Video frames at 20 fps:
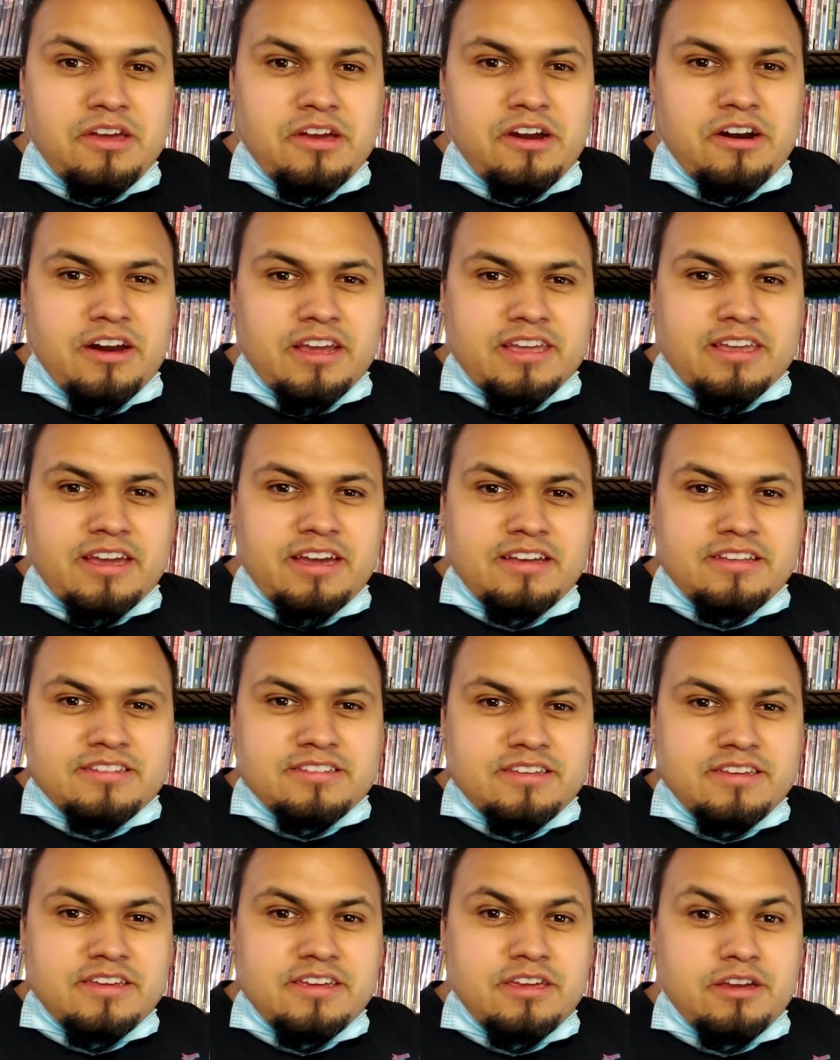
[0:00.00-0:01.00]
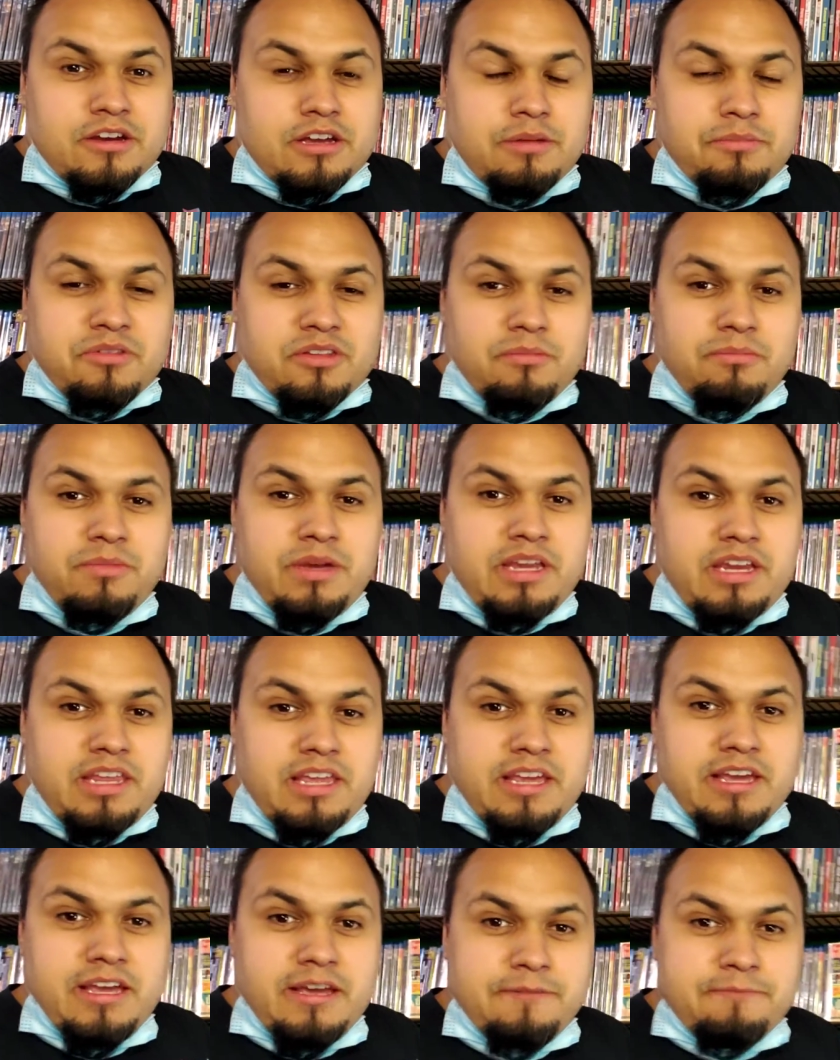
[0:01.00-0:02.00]
Alright guys, here comes some
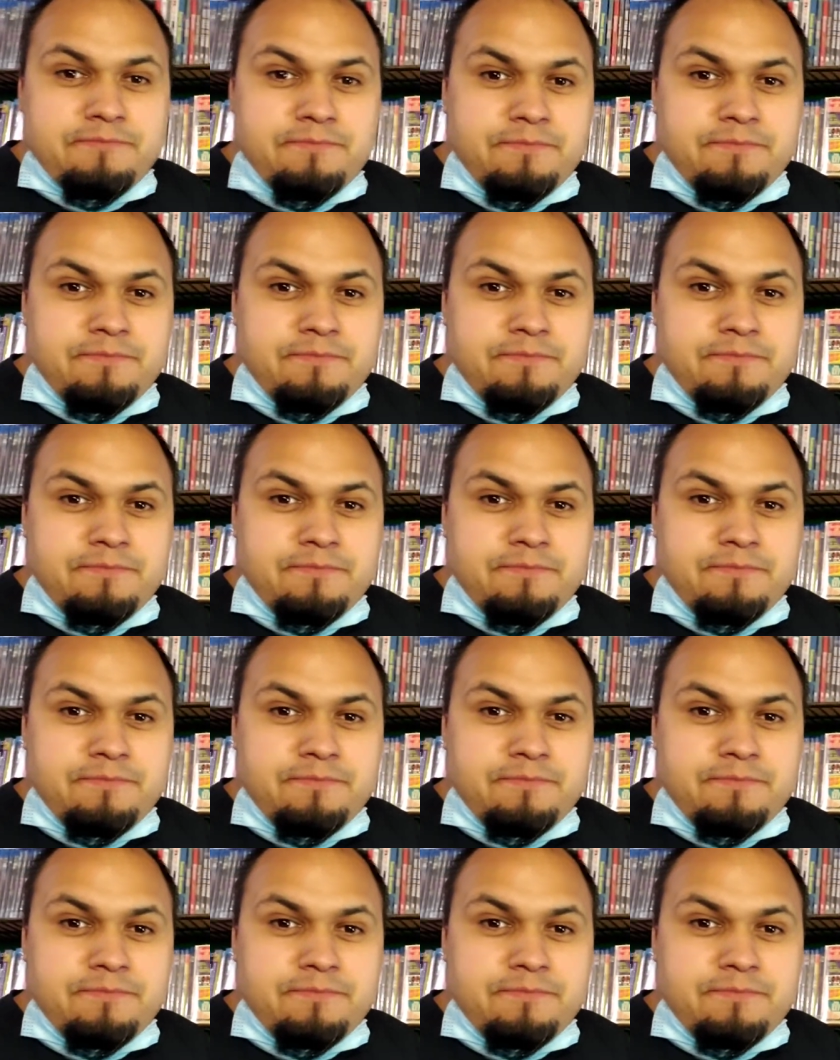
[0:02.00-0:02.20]
media.